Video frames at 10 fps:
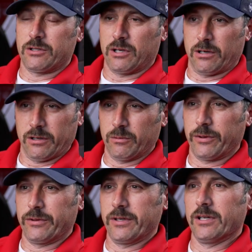talking
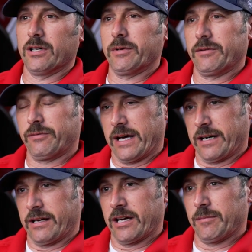with them and
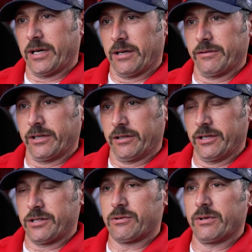finding out about their
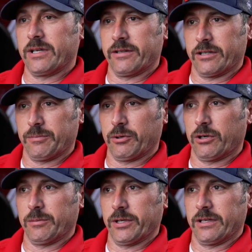history and their
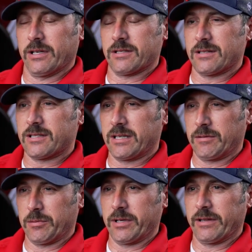department, it doesn't
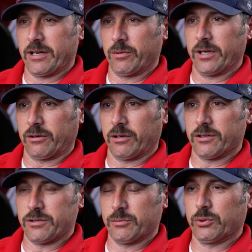seem to be that way
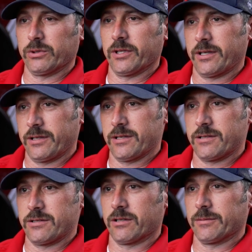across the board like it is
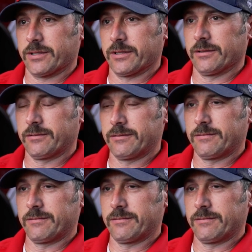in Germantown.